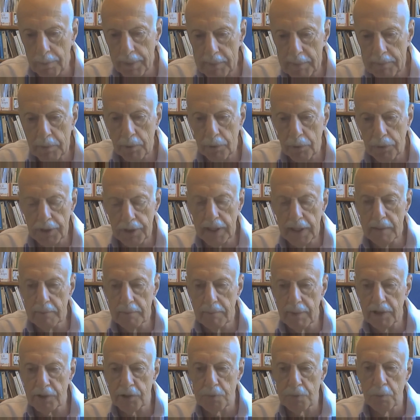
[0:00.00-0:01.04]
people thinking
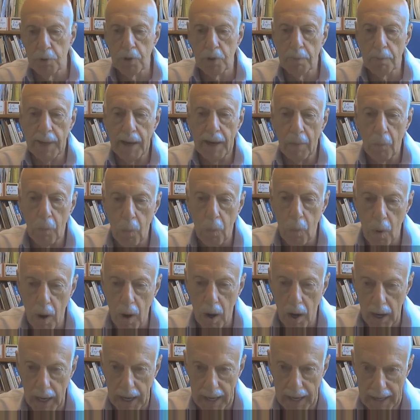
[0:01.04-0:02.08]
much more about
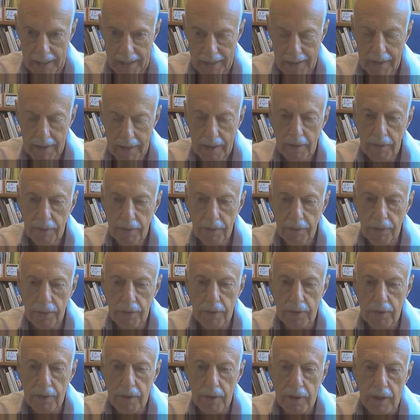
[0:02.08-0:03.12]
why,
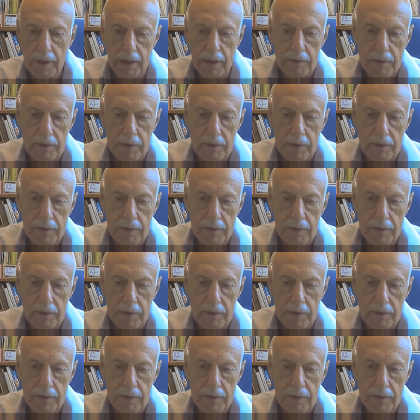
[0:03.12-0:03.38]
you know,